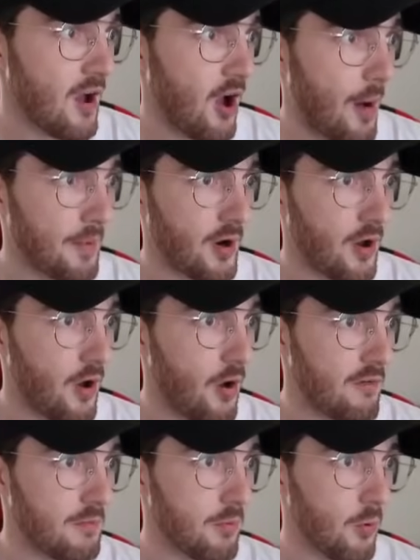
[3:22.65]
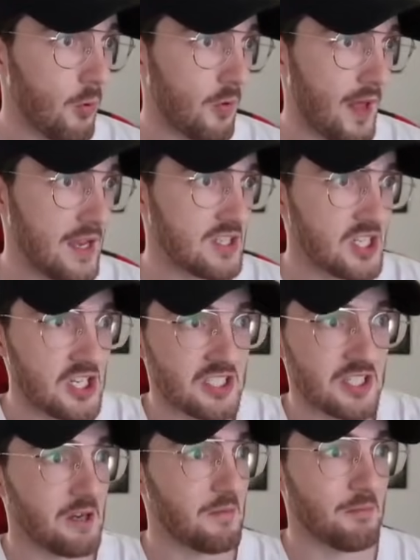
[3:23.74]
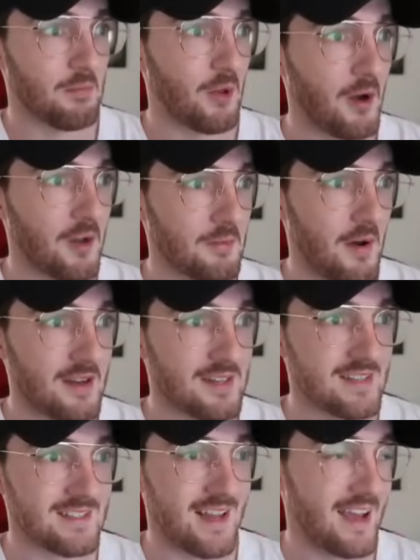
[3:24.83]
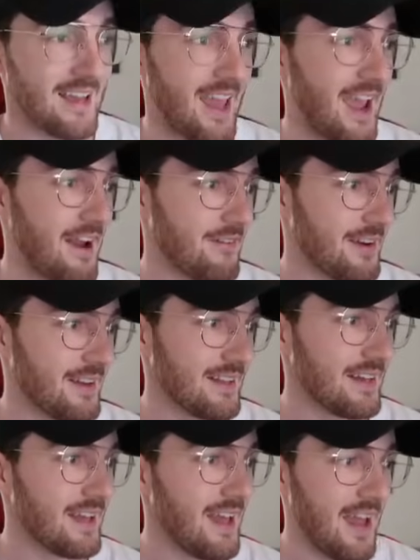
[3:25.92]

I'm gonna off ball and just block as much as I can really,